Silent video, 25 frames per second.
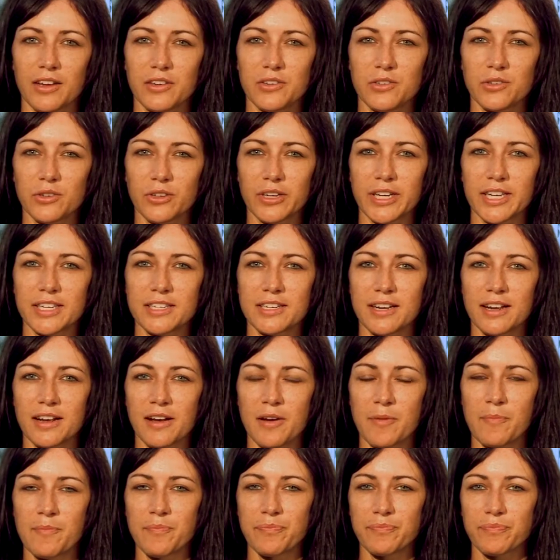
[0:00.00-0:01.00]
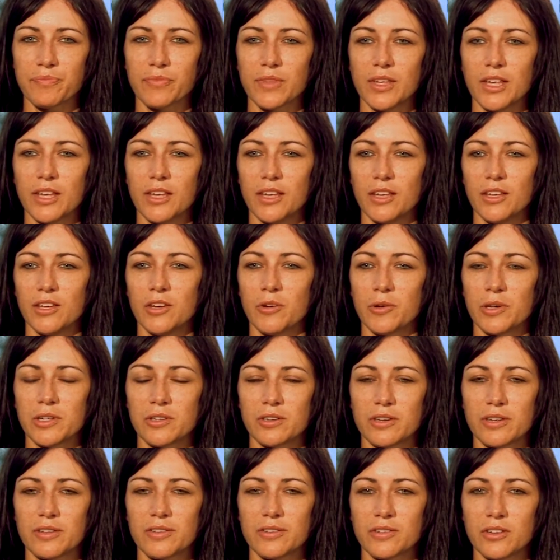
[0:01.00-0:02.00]
enjoyed going
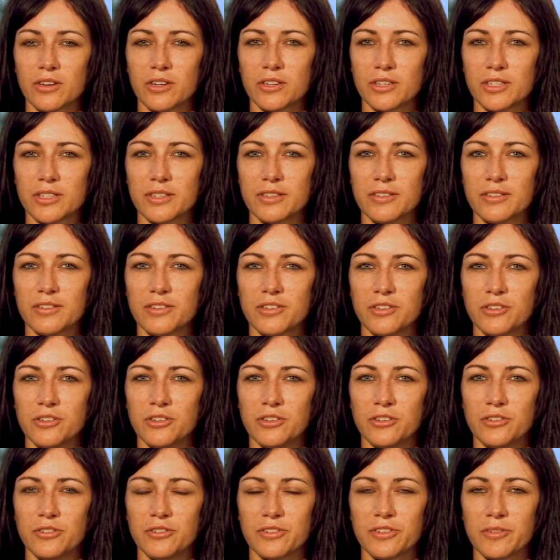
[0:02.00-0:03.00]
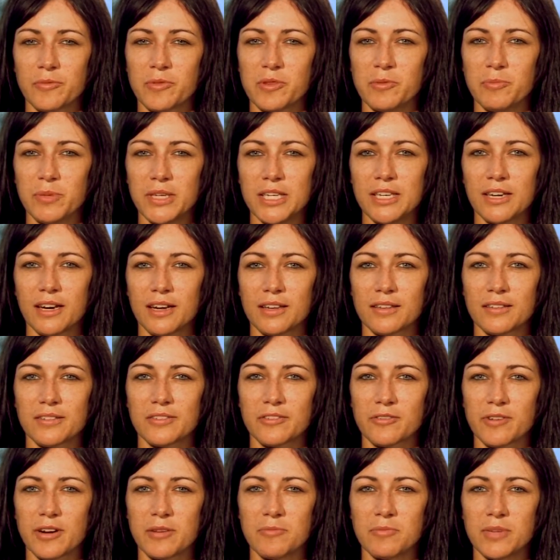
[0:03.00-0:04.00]
on excursions to some of the big gardens
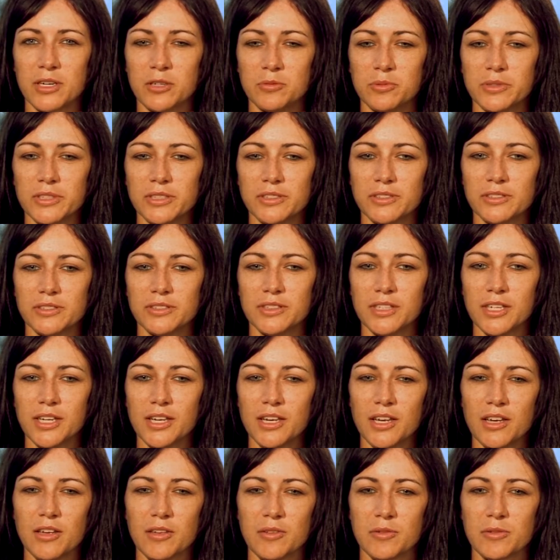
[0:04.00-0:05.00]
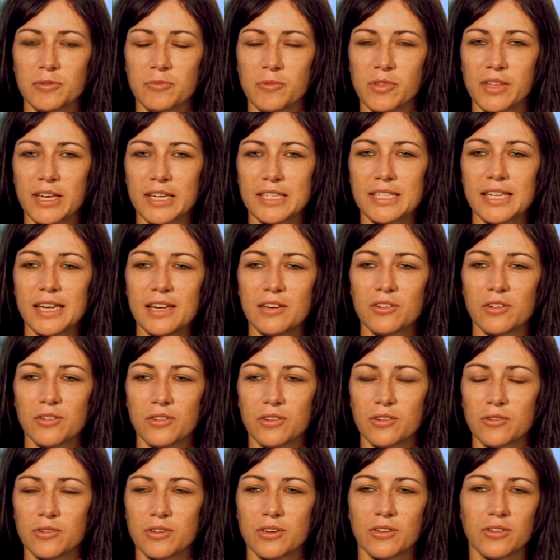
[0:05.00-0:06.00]
around Melbourne with our
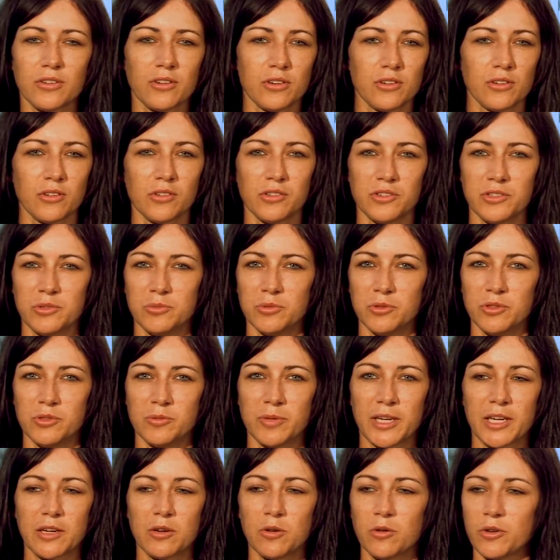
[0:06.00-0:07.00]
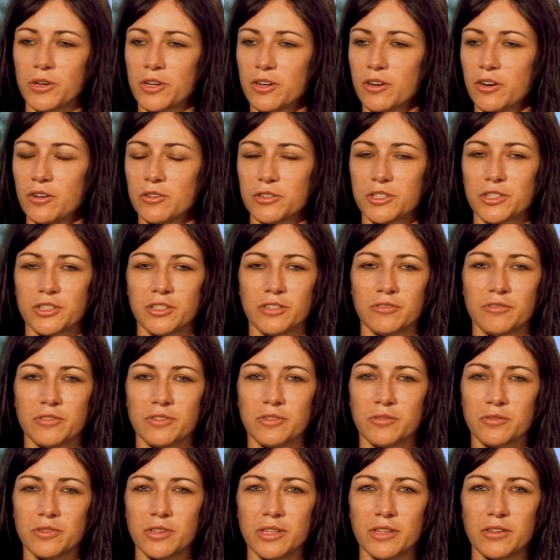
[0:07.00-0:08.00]
teachers who are just so knowledgeable about horticulture. It
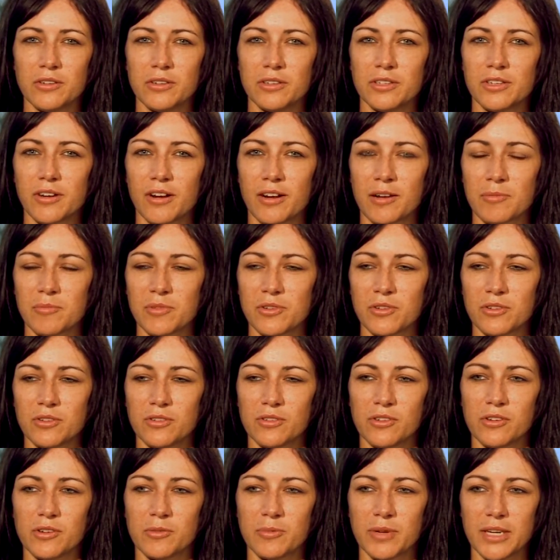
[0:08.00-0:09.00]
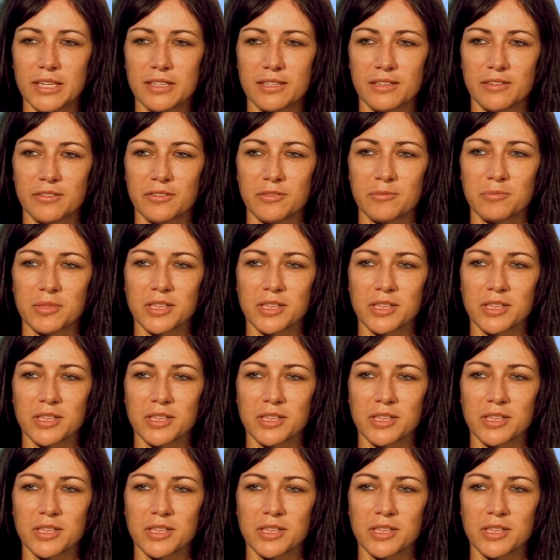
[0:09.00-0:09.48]
was a really good time to learn about different